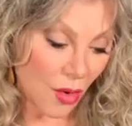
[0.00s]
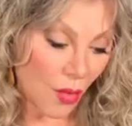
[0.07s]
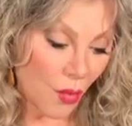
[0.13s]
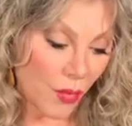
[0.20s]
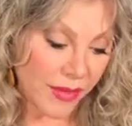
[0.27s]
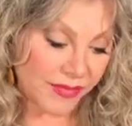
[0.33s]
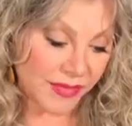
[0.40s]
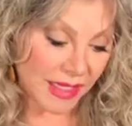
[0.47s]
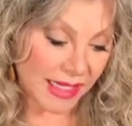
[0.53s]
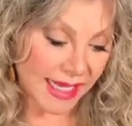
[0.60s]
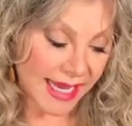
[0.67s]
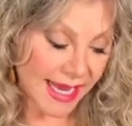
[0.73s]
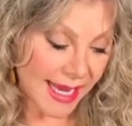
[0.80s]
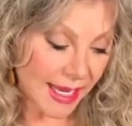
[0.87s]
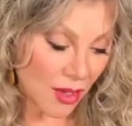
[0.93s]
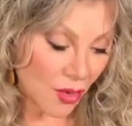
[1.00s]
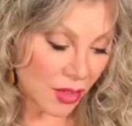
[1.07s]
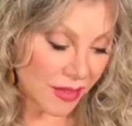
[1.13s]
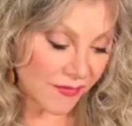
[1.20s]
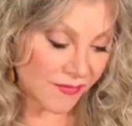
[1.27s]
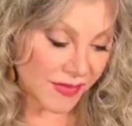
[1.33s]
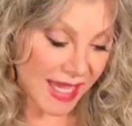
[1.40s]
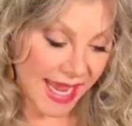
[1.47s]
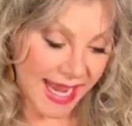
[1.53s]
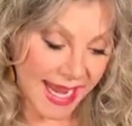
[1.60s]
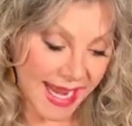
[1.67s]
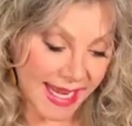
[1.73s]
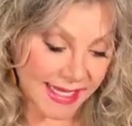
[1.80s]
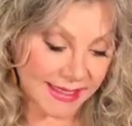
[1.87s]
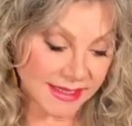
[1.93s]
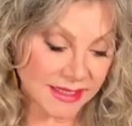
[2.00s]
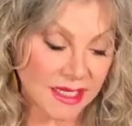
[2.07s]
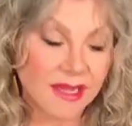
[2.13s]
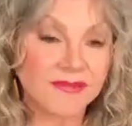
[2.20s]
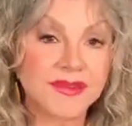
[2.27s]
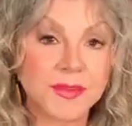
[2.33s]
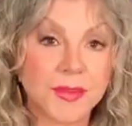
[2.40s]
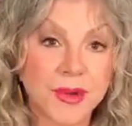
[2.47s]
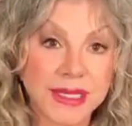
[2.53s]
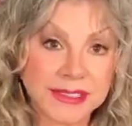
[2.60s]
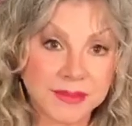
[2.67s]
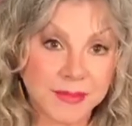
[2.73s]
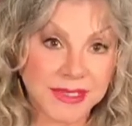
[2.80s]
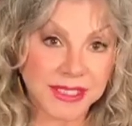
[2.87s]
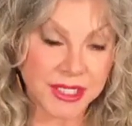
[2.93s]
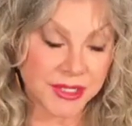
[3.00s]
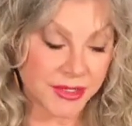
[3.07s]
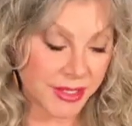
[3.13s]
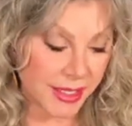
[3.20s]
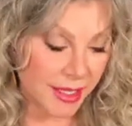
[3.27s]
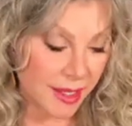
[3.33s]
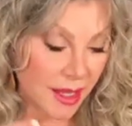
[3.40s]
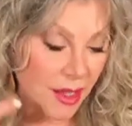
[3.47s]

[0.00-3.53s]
with the laying on of the hands of the presbytery,"